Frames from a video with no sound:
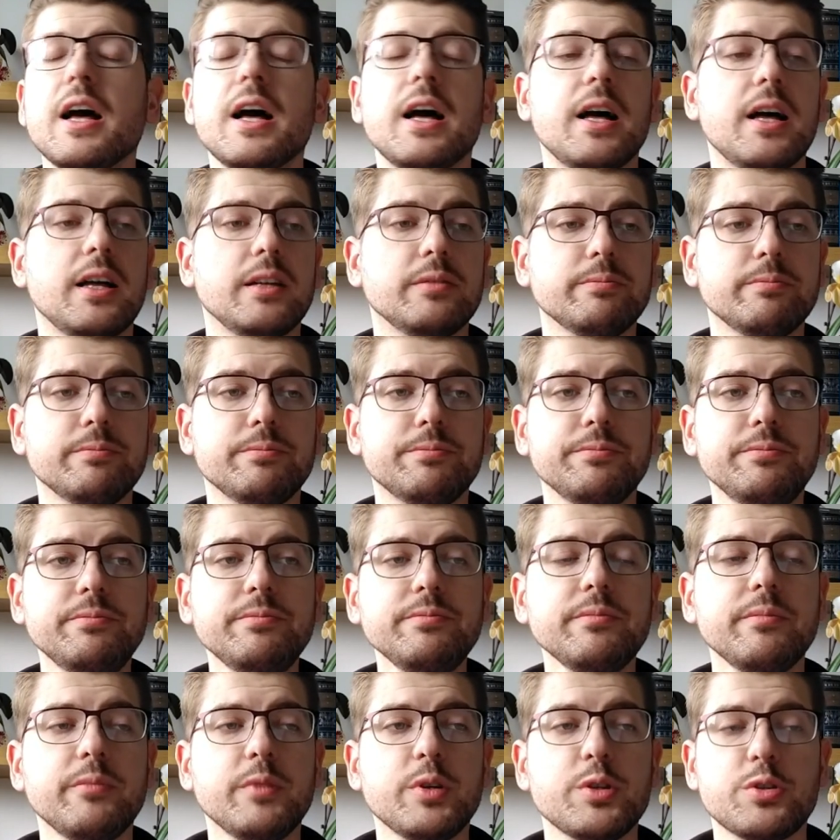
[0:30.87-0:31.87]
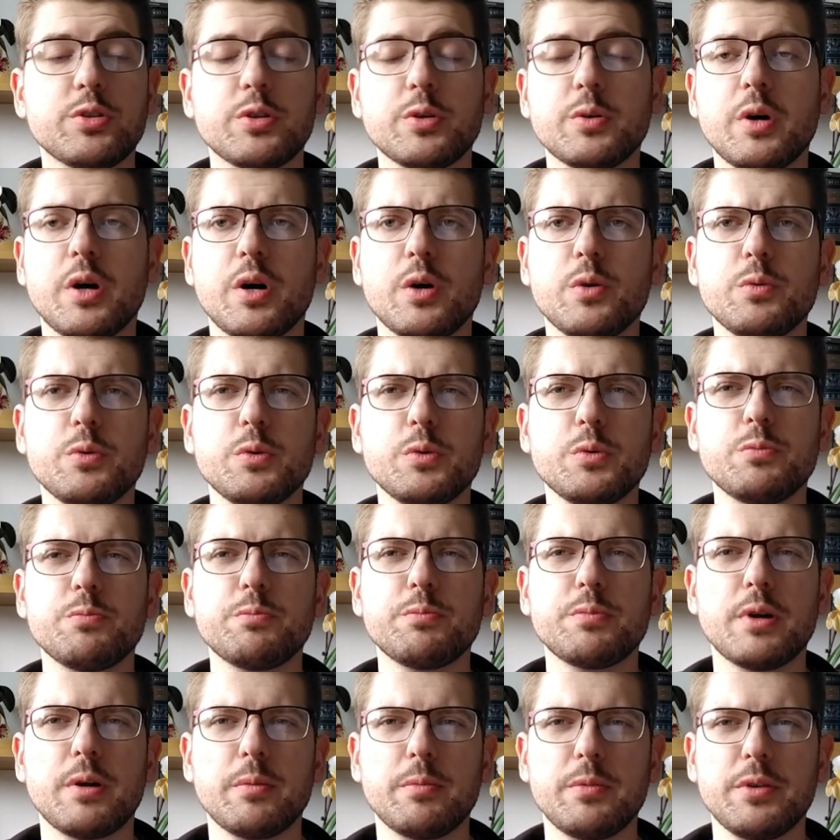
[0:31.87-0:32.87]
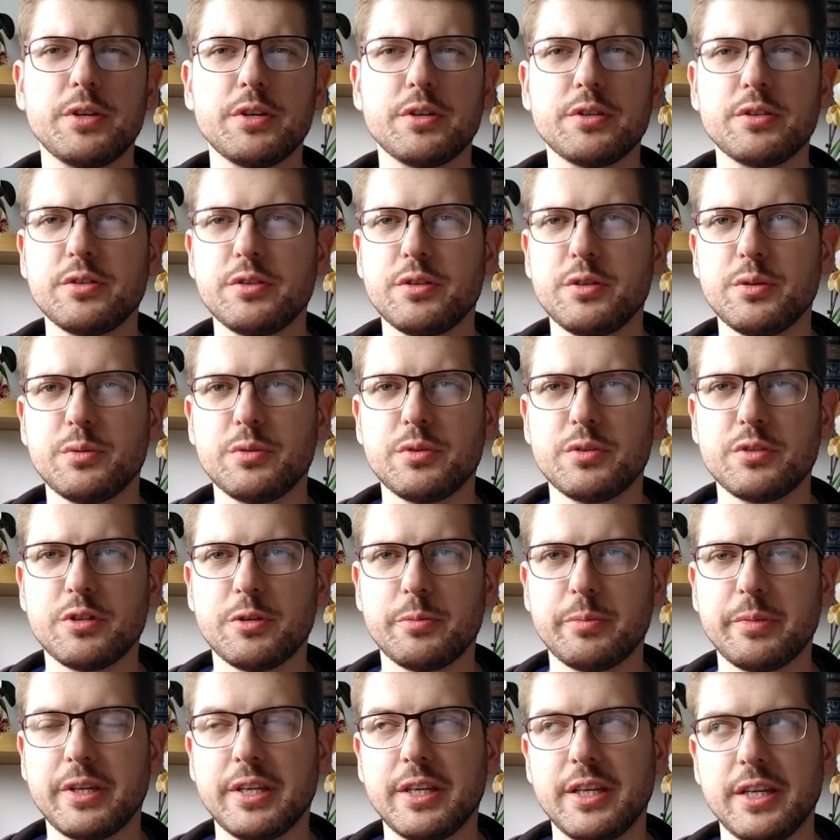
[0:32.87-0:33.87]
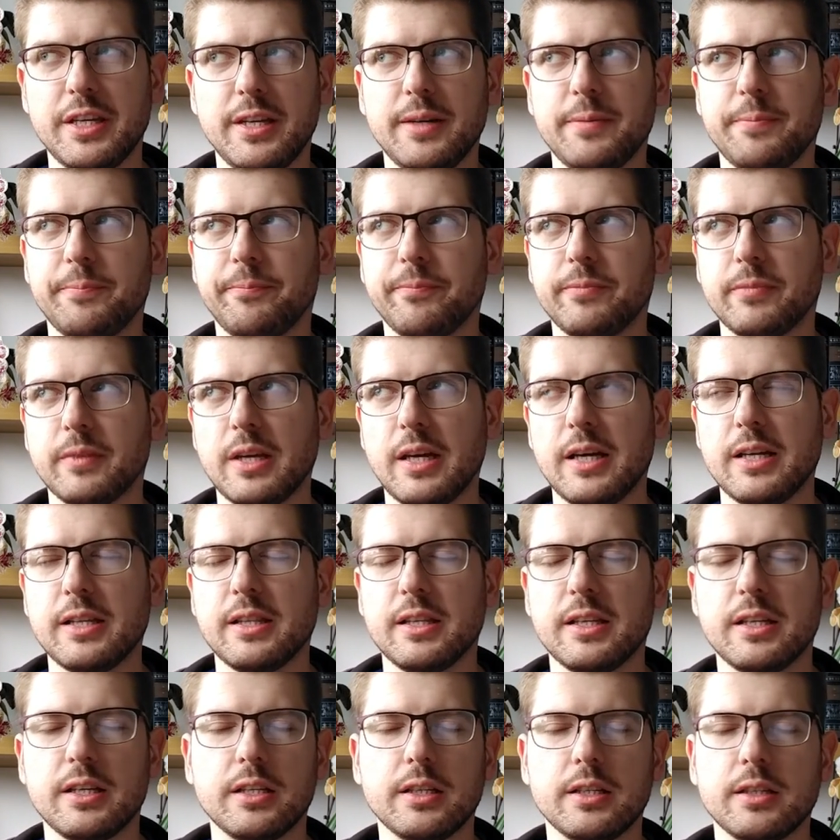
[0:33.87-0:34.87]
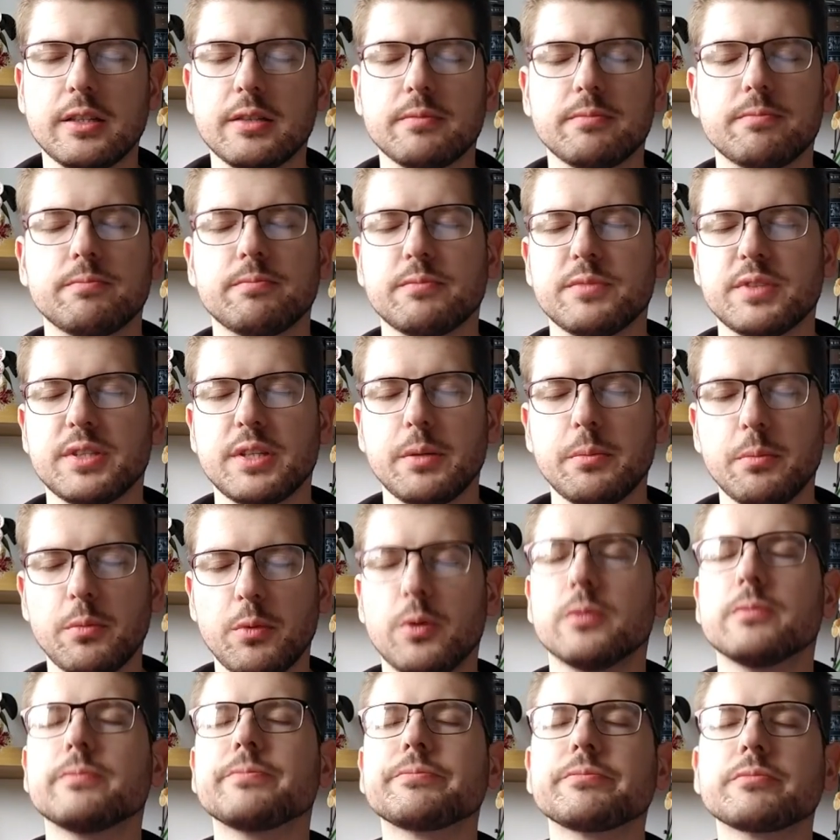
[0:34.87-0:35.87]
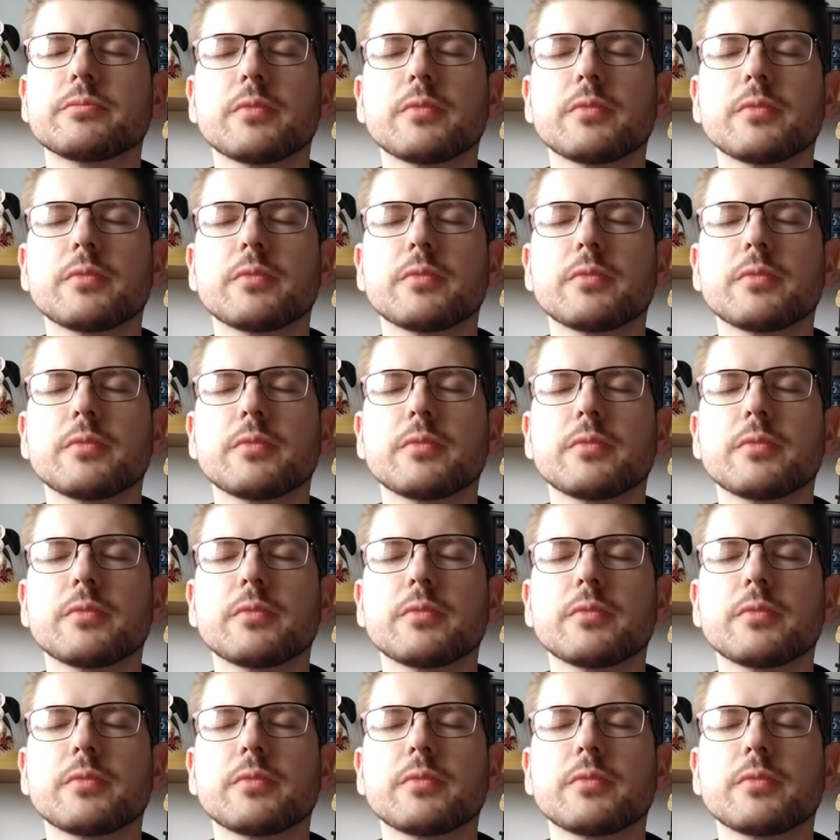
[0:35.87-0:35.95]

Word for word: and so I will probably continue this topic here and like say more.